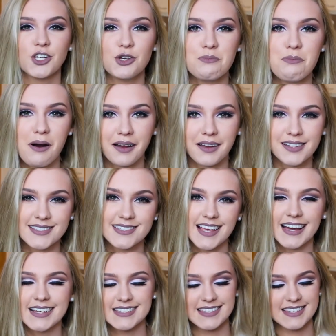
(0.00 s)
a humongous
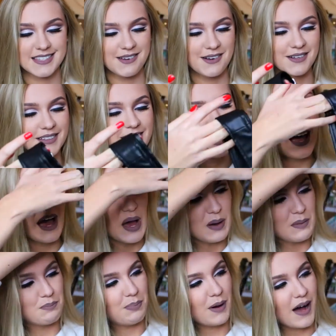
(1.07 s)
size in this haul,
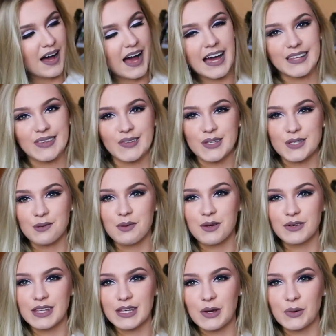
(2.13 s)
but I thought this would be
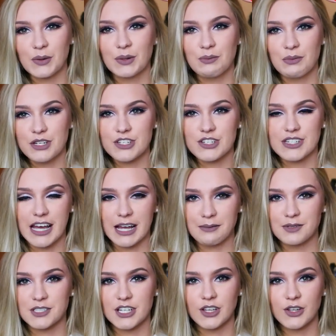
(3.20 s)
really cool in winter
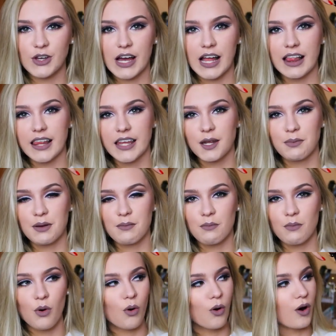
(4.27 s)
time to look a little bit
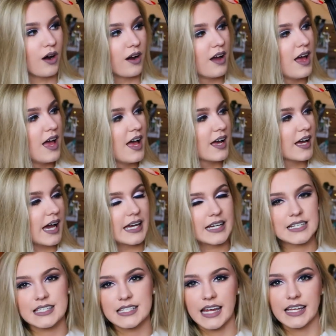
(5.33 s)
more kind
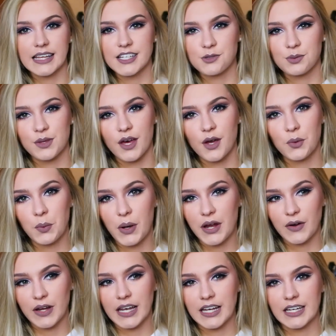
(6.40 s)
of stylish without
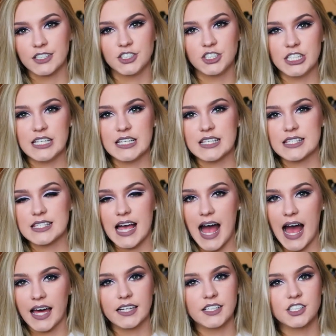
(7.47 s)
wearing jeans
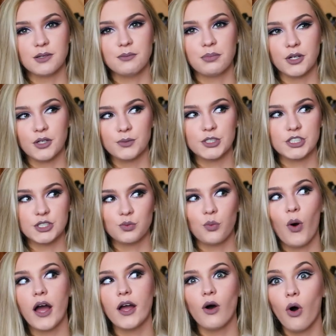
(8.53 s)
and a jumper, which is
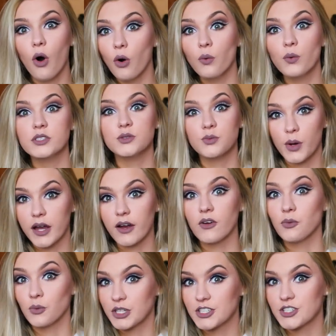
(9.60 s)
what I always wear
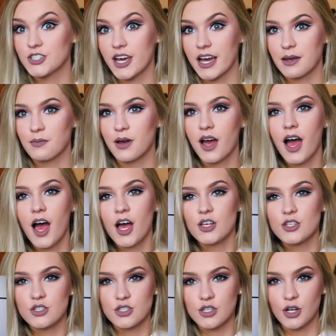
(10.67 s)
in winter time.
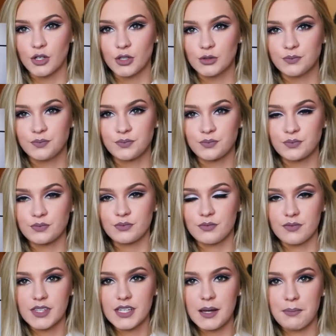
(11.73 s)
So
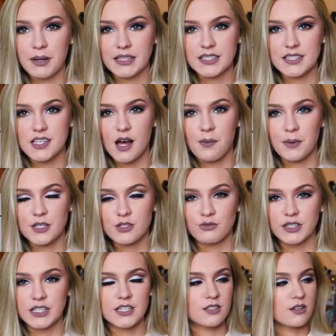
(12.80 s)
pick this up. It's
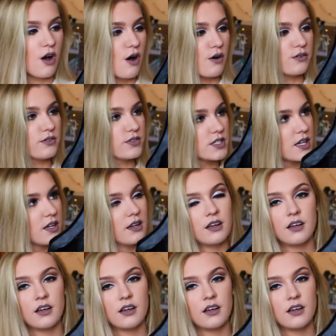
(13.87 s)
really soft